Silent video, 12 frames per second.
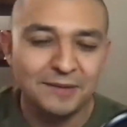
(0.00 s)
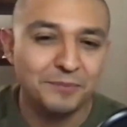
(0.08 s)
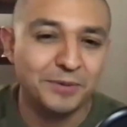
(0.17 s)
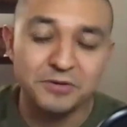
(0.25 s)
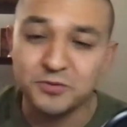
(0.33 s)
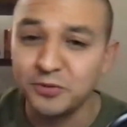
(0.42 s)

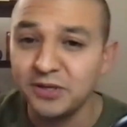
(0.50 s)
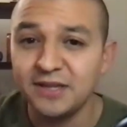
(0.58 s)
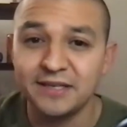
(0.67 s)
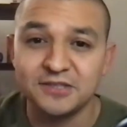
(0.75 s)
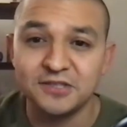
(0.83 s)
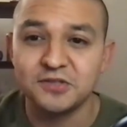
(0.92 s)
but it was really
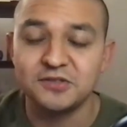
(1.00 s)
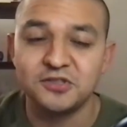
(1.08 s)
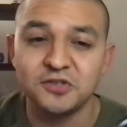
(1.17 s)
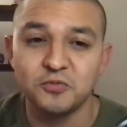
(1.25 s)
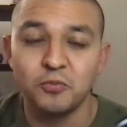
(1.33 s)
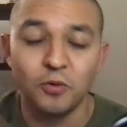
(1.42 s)
like just,
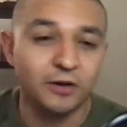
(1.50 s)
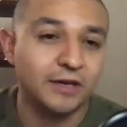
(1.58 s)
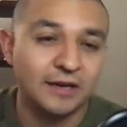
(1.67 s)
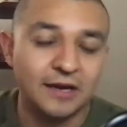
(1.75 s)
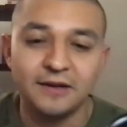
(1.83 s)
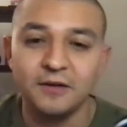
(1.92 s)
just
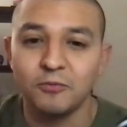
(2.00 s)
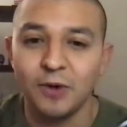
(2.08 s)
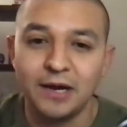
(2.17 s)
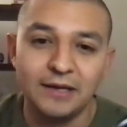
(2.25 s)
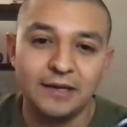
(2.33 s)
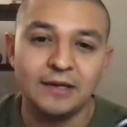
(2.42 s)
working on it,
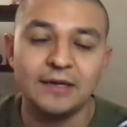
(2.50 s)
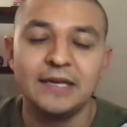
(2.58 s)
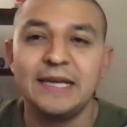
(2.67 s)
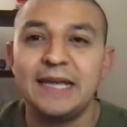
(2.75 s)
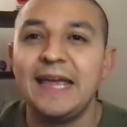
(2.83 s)
writing,